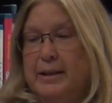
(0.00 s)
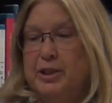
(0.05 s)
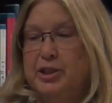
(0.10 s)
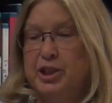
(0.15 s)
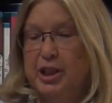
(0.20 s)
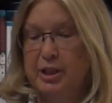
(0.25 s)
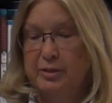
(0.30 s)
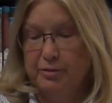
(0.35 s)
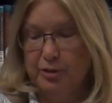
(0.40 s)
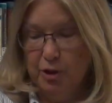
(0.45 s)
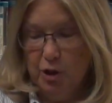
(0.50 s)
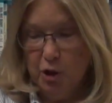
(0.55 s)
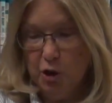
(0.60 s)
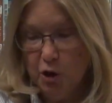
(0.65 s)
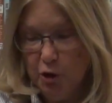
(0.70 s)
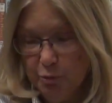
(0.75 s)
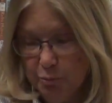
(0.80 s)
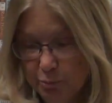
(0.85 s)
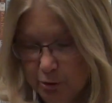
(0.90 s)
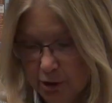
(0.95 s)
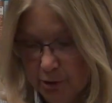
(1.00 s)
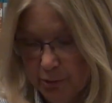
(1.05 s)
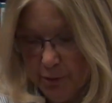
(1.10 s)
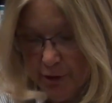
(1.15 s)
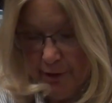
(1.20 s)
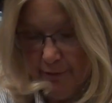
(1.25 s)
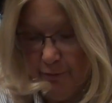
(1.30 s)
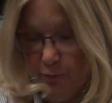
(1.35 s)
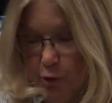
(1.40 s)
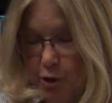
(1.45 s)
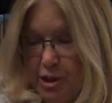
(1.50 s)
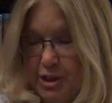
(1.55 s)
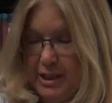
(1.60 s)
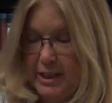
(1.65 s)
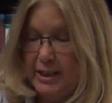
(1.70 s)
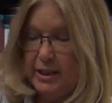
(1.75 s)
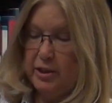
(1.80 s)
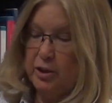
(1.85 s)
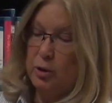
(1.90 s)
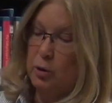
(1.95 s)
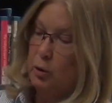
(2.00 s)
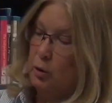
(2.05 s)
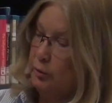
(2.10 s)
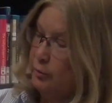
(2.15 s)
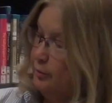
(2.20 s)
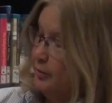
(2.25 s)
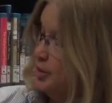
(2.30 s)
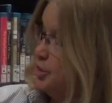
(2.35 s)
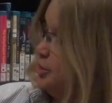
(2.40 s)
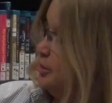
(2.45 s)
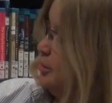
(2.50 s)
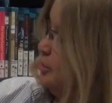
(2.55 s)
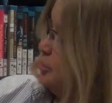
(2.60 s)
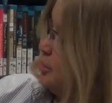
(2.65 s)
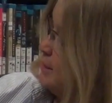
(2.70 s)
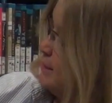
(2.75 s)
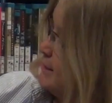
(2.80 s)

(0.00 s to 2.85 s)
Jennifer Holm wrote The 14th Goldfish, and there's a